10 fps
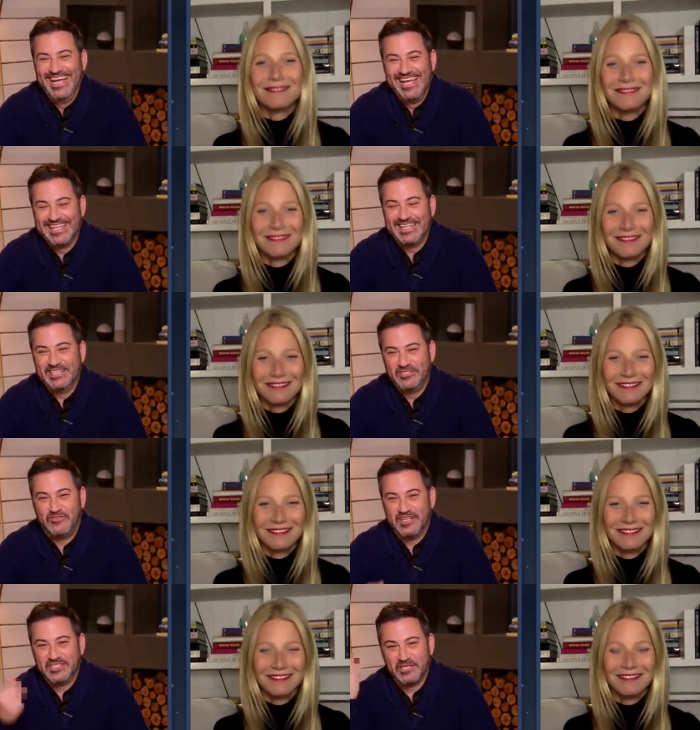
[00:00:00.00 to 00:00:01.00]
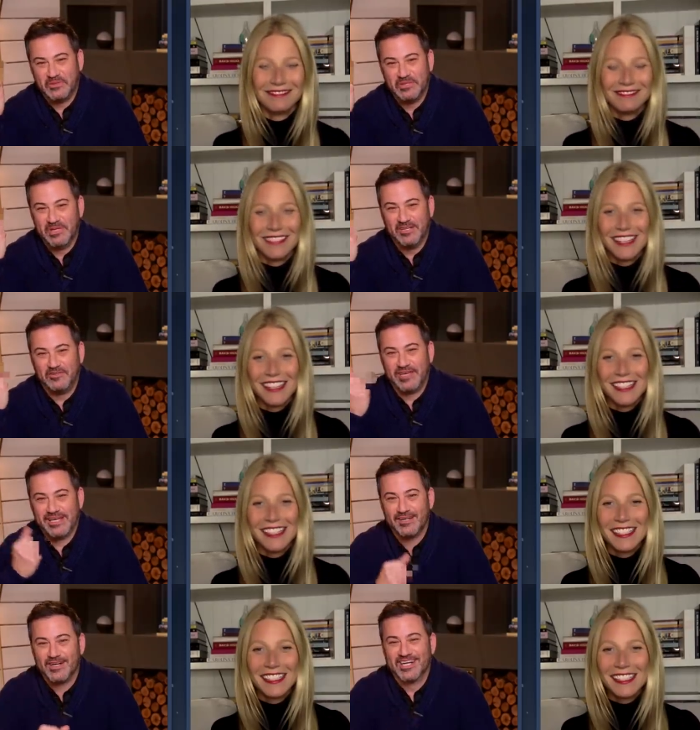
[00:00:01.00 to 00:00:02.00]
Speaker 1: Then did you finish it with a middle
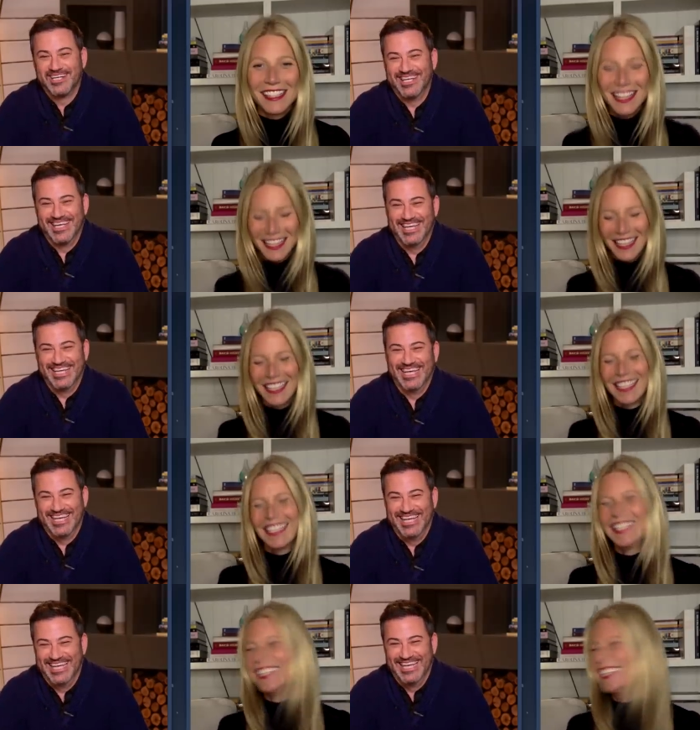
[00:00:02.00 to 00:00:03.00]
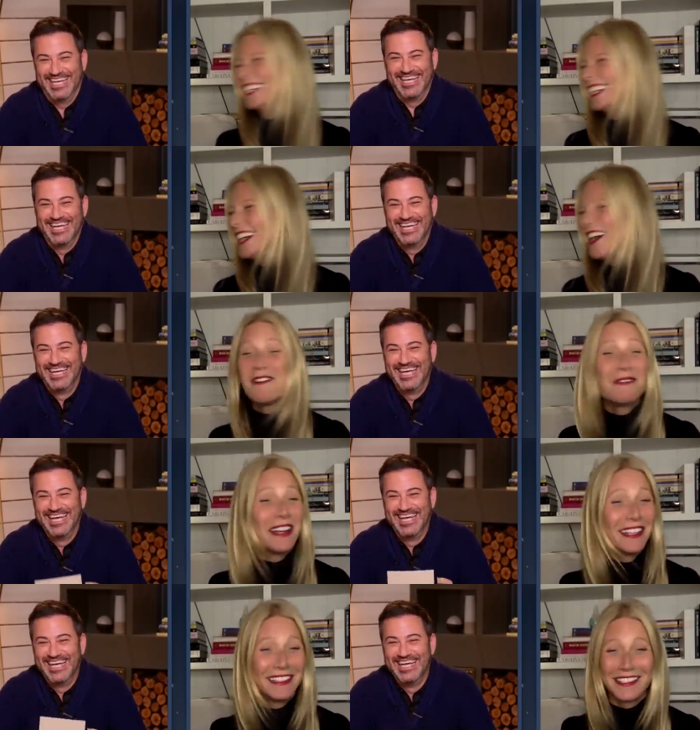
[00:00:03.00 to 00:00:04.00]
finger?
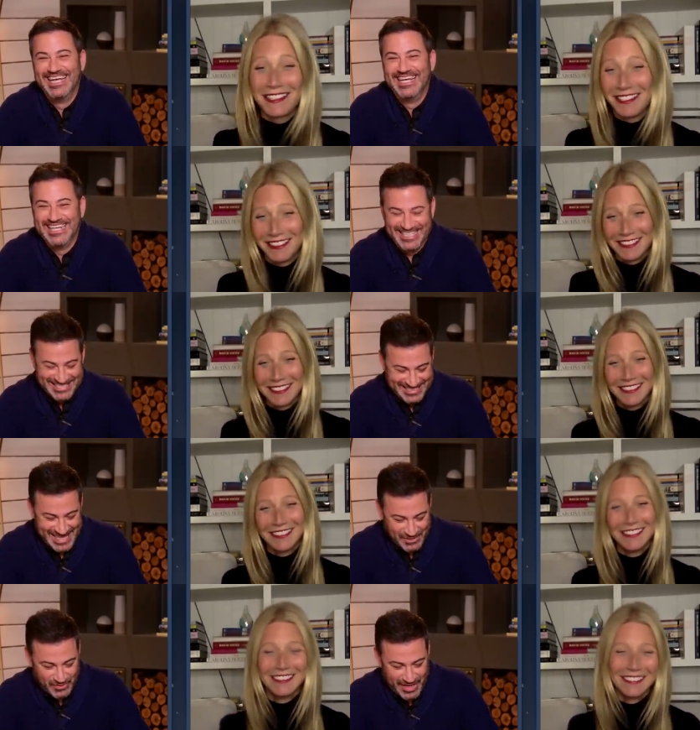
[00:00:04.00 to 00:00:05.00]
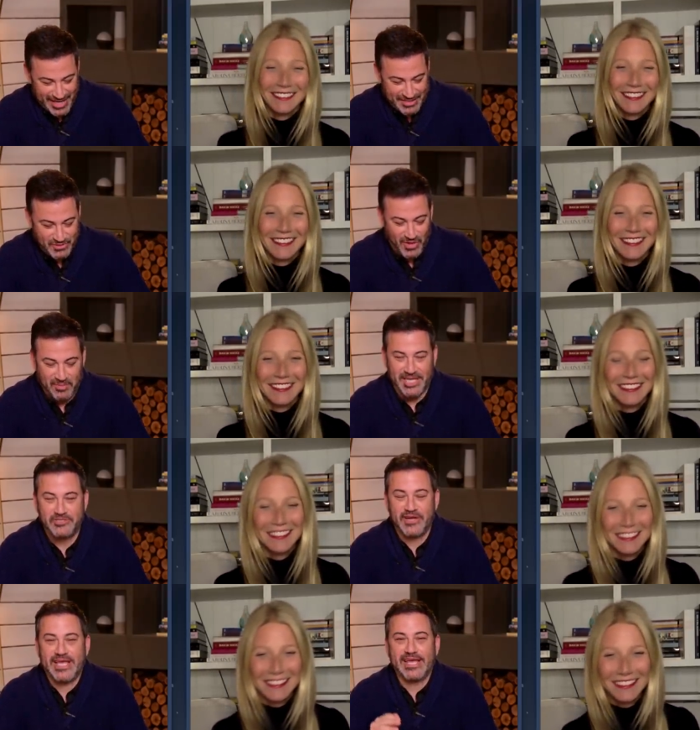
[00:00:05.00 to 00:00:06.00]
Always. That's why I do all
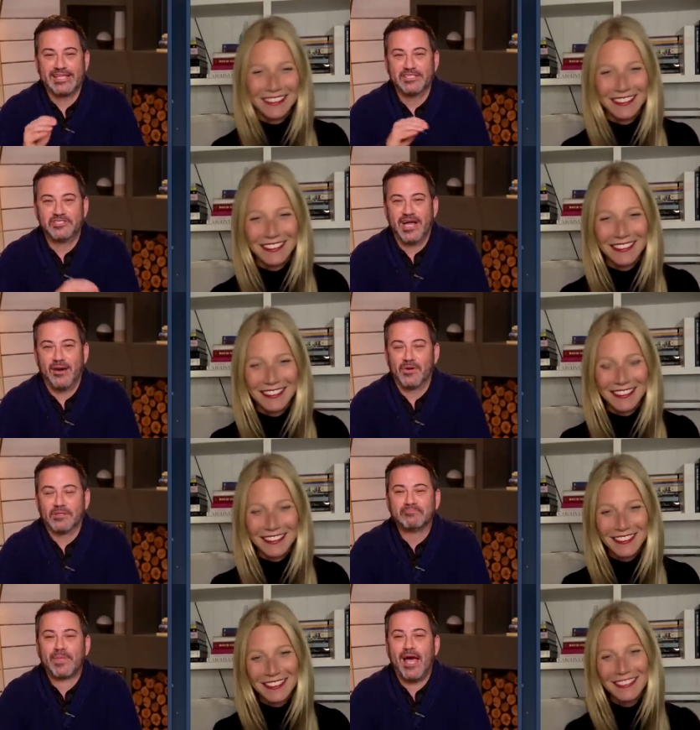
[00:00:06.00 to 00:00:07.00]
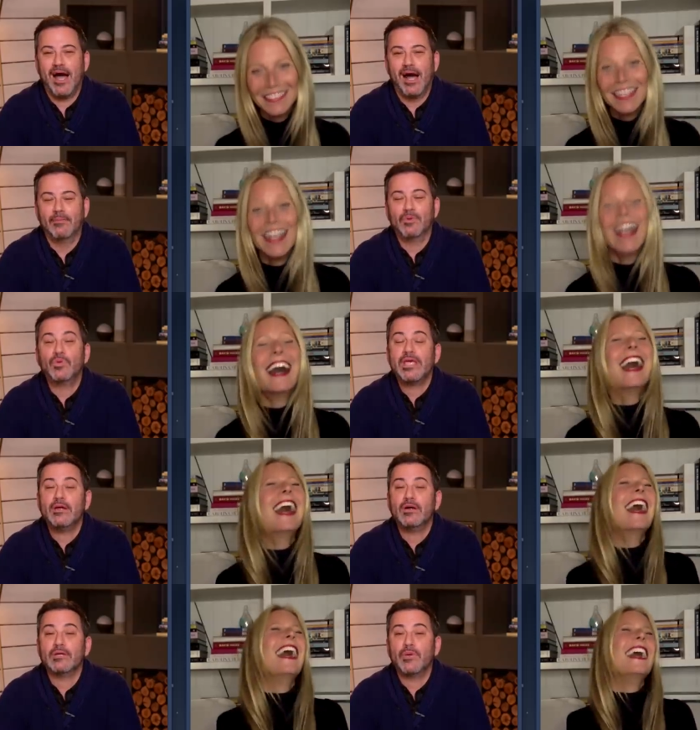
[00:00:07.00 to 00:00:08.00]
my drinking in the shower. Um,
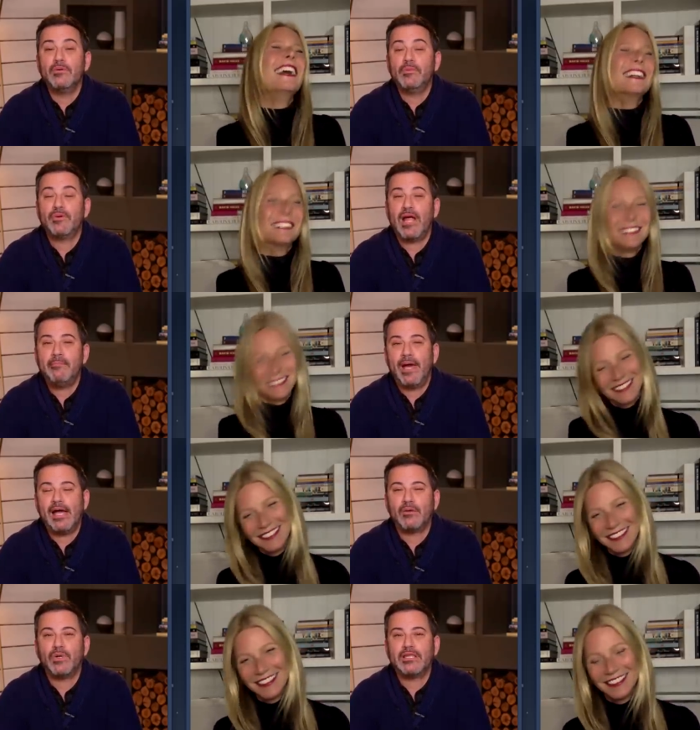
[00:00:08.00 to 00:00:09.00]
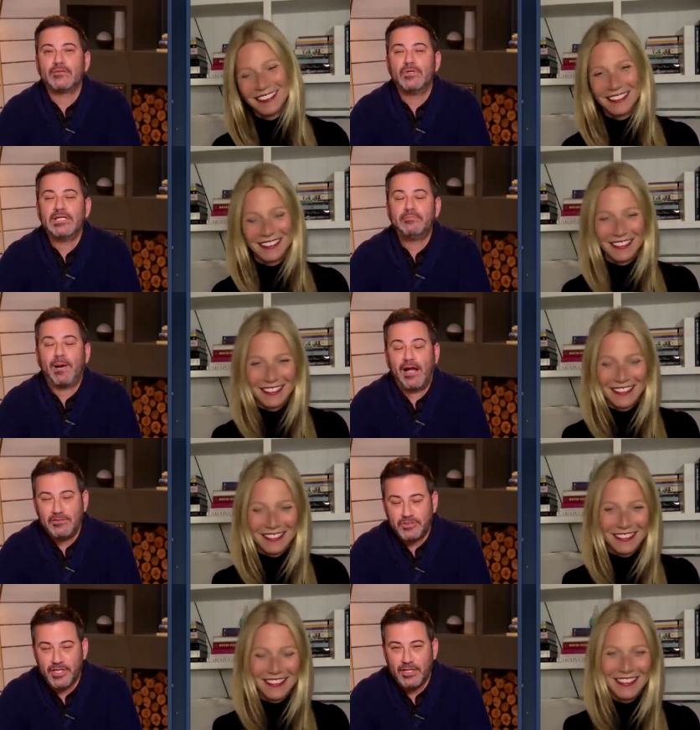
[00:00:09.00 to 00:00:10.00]
we we will be right back with Gwyneth
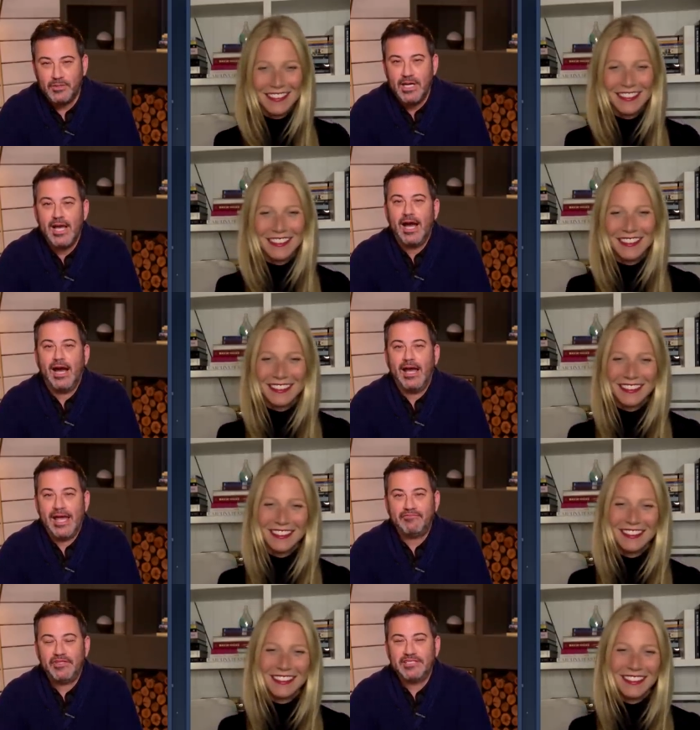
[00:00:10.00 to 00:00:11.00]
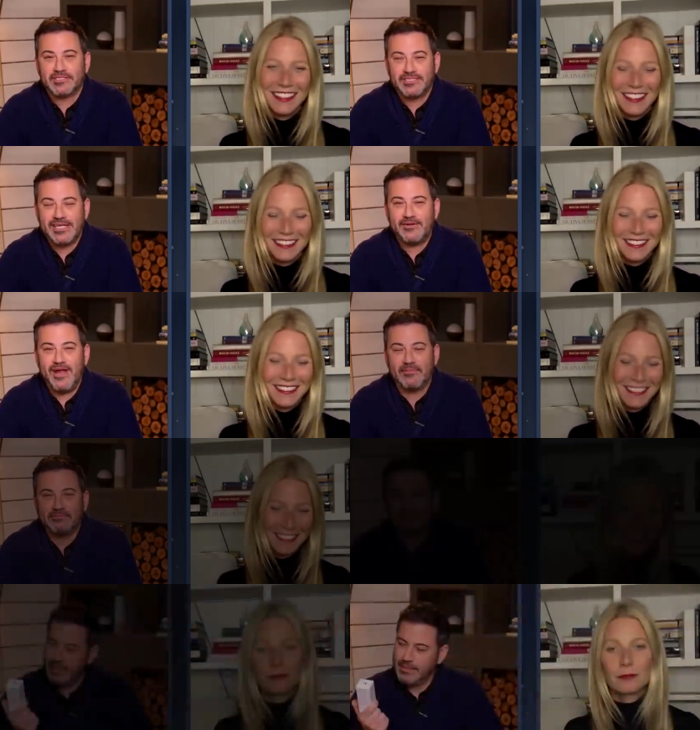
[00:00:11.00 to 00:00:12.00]
Paltrow uh, after this. Stick
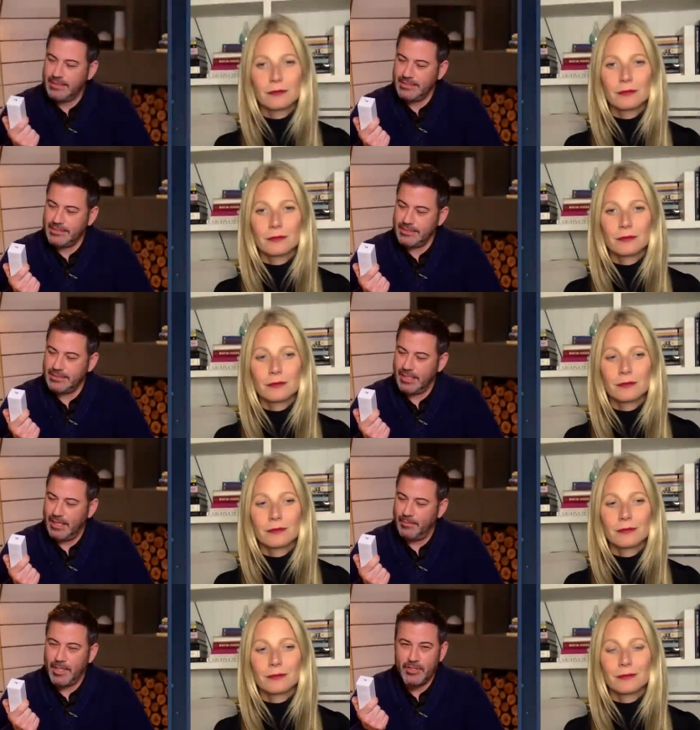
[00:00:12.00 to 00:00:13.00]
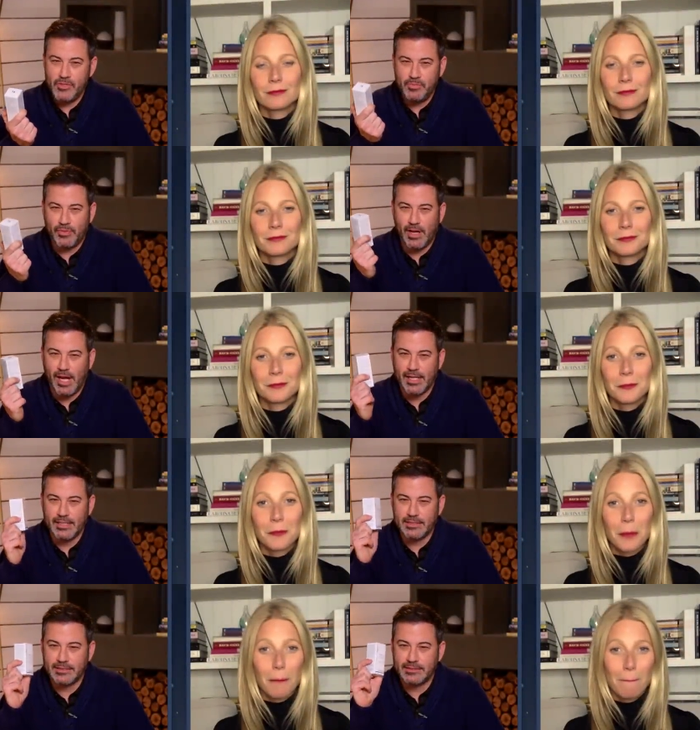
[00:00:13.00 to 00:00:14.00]
around. This is um, a new
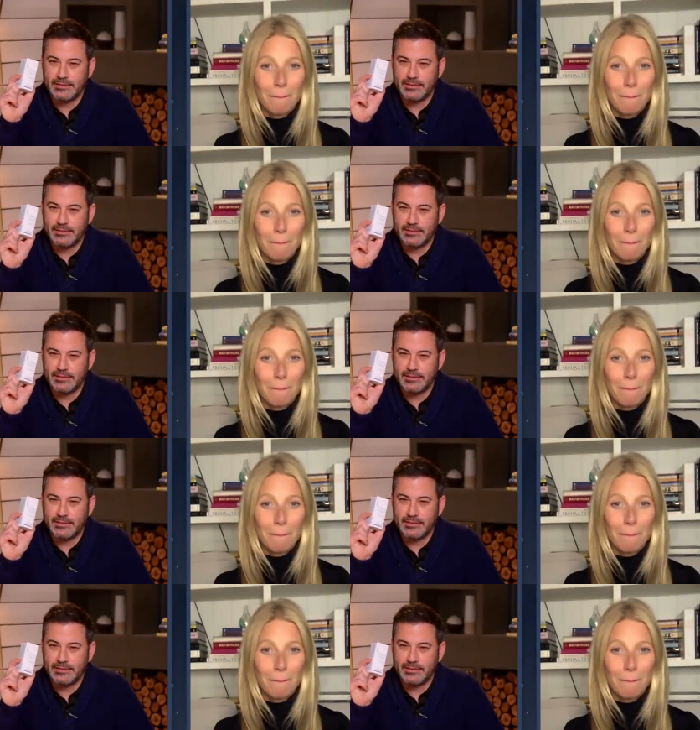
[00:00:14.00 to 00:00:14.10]
product